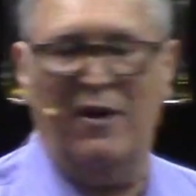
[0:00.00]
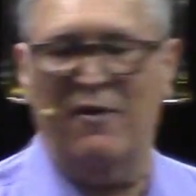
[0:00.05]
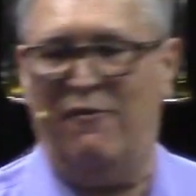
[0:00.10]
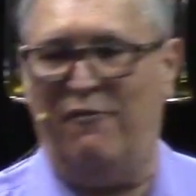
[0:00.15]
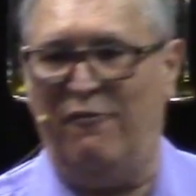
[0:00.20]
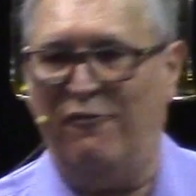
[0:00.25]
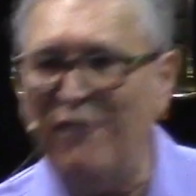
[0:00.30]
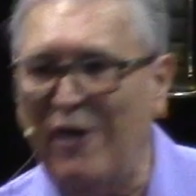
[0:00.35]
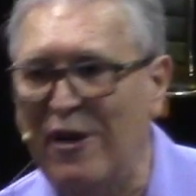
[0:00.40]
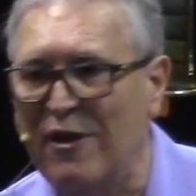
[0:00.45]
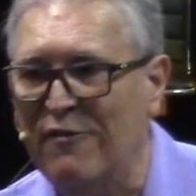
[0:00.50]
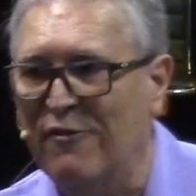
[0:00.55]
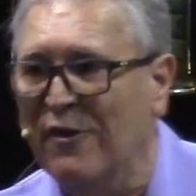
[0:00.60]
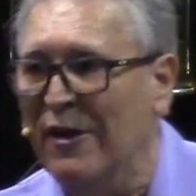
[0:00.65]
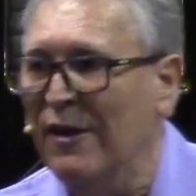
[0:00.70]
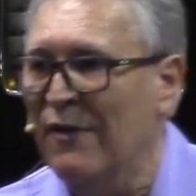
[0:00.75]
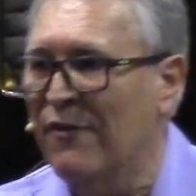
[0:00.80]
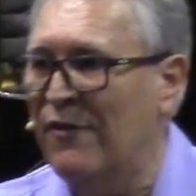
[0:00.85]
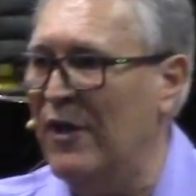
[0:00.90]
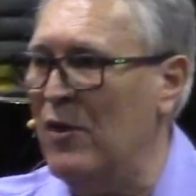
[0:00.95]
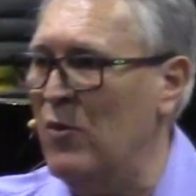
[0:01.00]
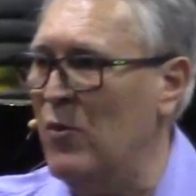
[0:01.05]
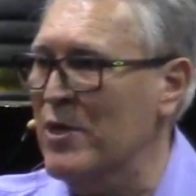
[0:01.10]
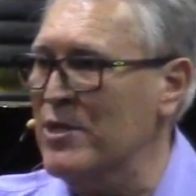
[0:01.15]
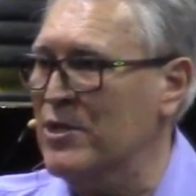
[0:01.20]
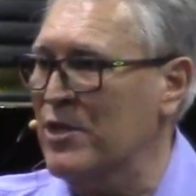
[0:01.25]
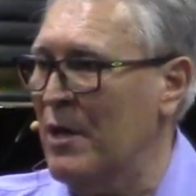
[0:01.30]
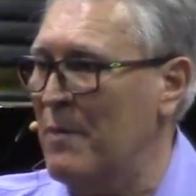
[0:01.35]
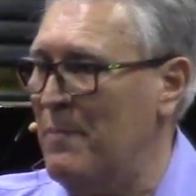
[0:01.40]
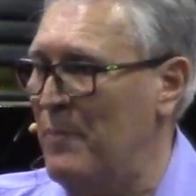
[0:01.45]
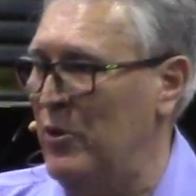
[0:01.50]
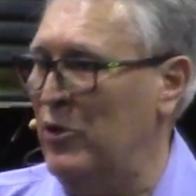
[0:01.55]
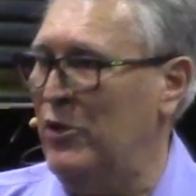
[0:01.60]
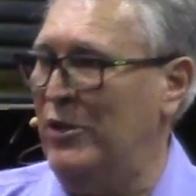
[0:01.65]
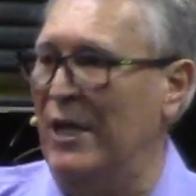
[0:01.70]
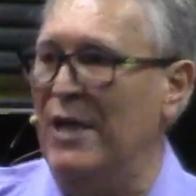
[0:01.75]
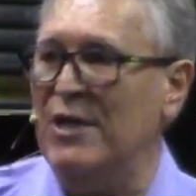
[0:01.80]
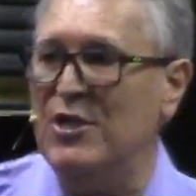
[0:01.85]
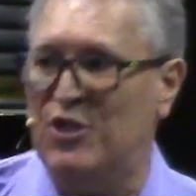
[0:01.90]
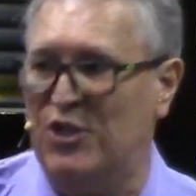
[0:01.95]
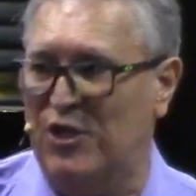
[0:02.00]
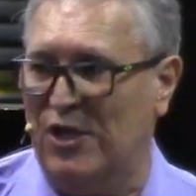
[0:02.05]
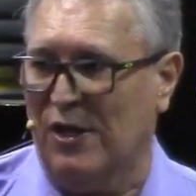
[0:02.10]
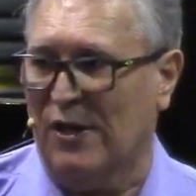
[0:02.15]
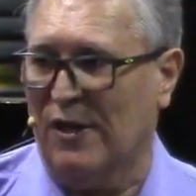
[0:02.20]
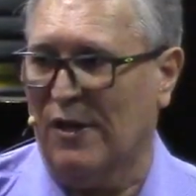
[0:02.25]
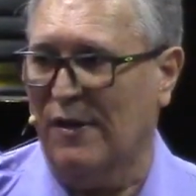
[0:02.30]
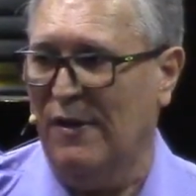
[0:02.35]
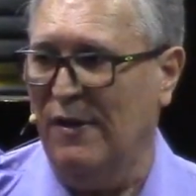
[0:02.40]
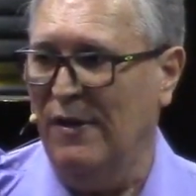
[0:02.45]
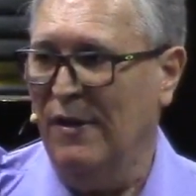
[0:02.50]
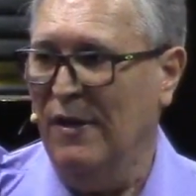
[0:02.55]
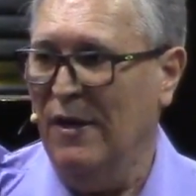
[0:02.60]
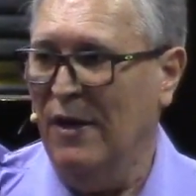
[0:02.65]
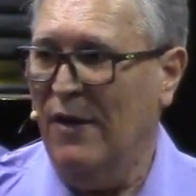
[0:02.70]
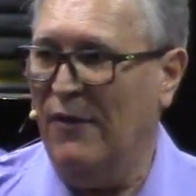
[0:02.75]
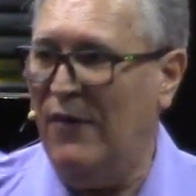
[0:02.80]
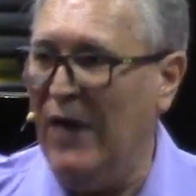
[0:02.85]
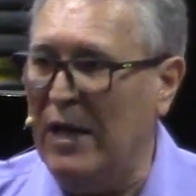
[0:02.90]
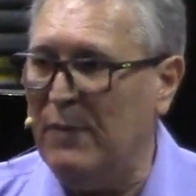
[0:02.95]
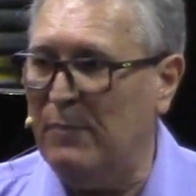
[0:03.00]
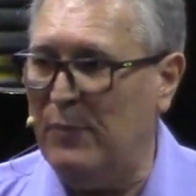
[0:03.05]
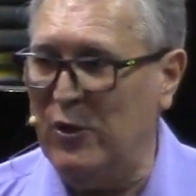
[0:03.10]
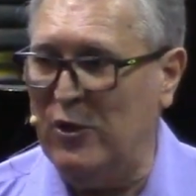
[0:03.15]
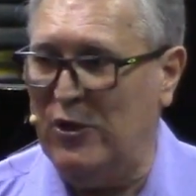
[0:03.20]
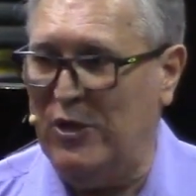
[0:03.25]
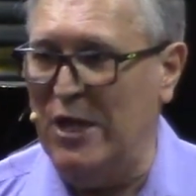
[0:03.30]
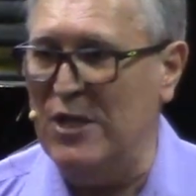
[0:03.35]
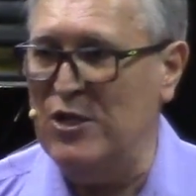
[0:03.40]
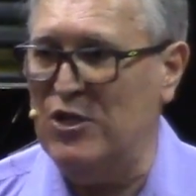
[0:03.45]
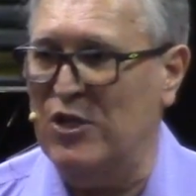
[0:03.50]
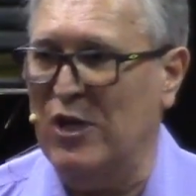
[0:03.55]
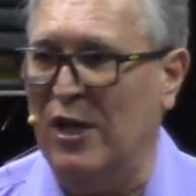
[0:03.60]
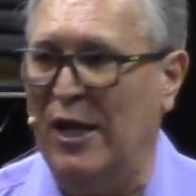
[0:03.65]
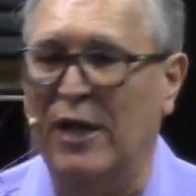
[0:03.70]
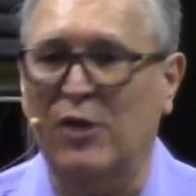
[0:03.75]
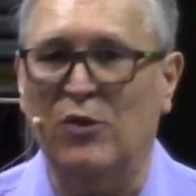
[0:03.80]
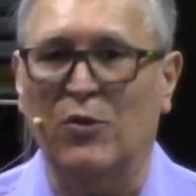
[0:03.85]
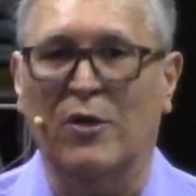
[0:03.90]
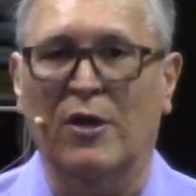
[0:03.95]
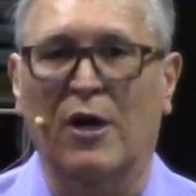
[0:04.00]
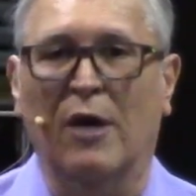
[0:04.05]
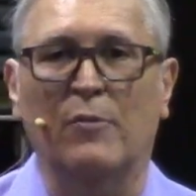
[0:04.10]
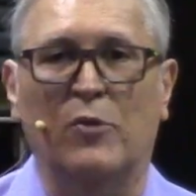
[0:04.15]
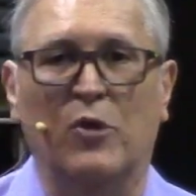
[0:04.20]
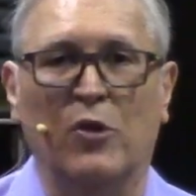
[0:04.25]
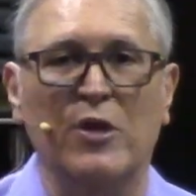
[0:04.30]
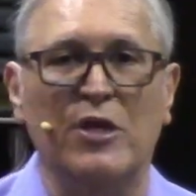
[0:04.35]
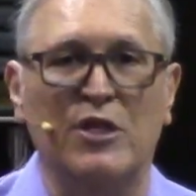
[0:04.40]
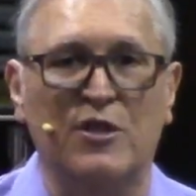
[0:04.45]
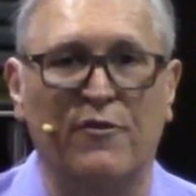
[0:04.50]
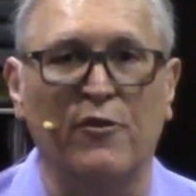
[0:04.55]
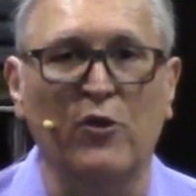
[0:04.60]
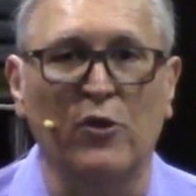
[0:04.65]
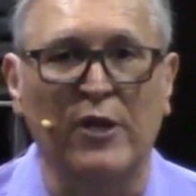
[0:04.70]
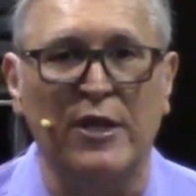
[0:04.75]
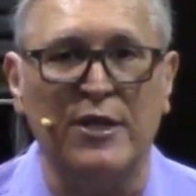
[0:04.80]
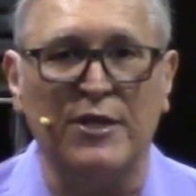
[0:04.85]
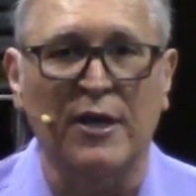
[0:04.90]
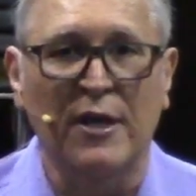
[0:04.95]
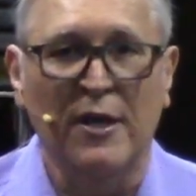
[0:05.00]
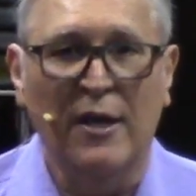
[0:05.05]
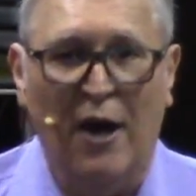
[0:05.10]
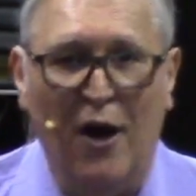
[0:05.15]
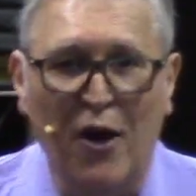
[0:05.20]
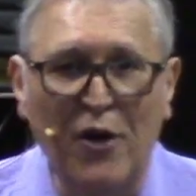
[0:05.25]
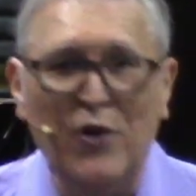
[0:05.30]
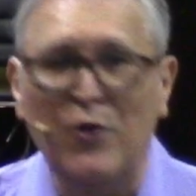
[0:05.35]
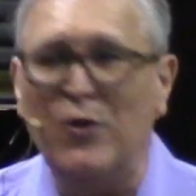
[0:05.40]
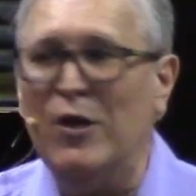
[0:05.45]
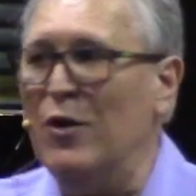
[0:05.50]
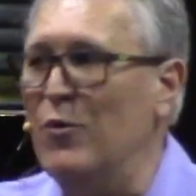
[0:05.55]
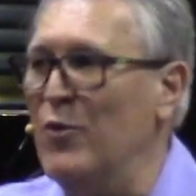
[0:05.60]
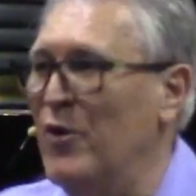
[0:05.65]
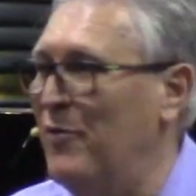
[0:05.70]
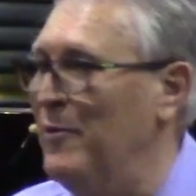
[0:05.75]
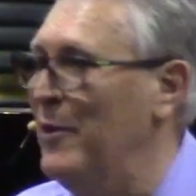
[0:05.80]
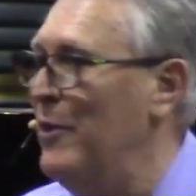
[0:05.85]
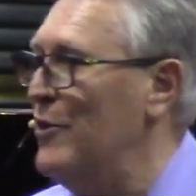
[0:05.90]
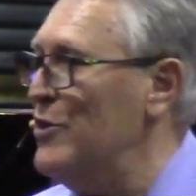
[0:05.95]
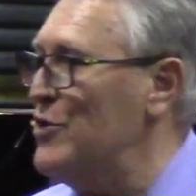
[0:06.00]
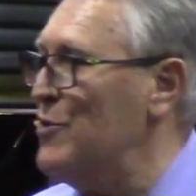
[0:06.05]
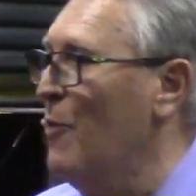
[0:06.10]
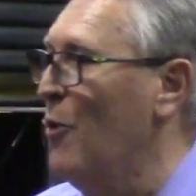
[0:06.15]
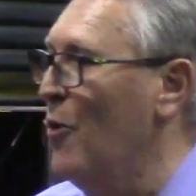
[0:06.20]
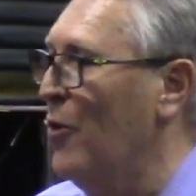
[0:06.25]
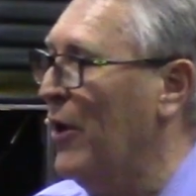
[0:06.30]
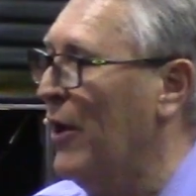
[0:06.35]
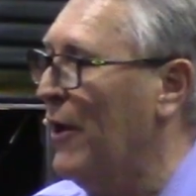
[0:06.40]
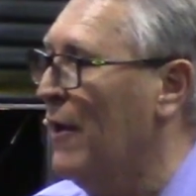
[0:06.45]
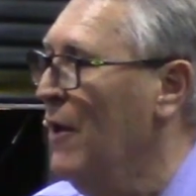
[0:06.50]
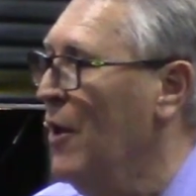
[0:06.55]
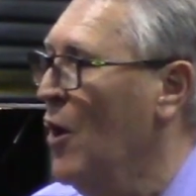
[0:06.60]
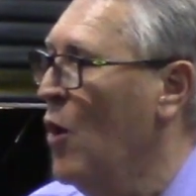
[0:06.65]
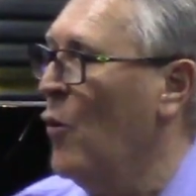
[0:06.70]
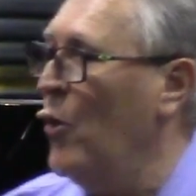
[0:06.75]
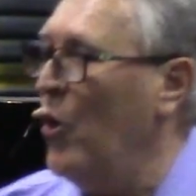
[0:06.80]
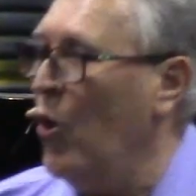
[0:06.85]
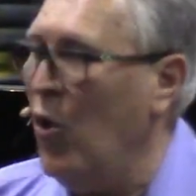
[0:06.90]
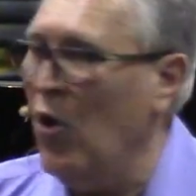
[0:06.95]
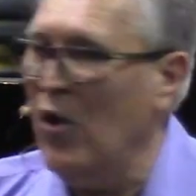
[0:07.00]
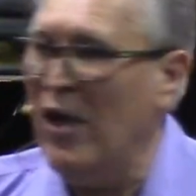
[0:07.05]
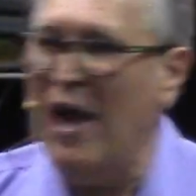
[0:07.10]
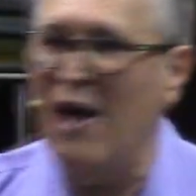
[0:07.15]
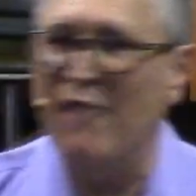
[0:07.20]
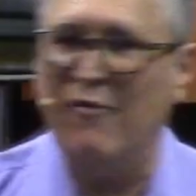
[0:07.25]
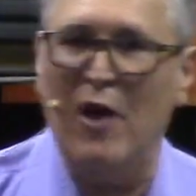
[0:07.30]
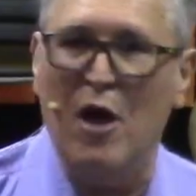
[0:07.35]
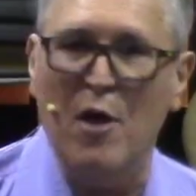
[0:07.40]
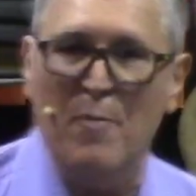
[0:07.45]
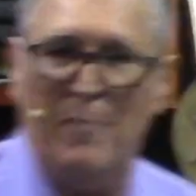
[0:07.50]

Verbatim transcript: by faith. There was a potential. And that potential had to come to its fullness. Are you here with me this morning? We all have